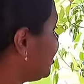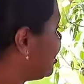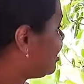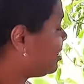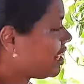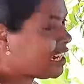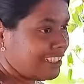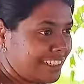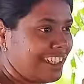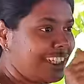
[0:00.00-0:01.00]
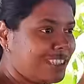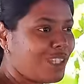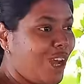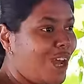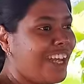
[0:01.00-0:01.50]
tree until he
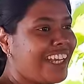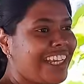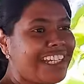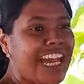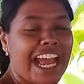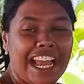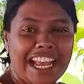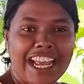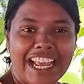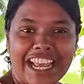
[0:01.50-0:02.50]
saw it die.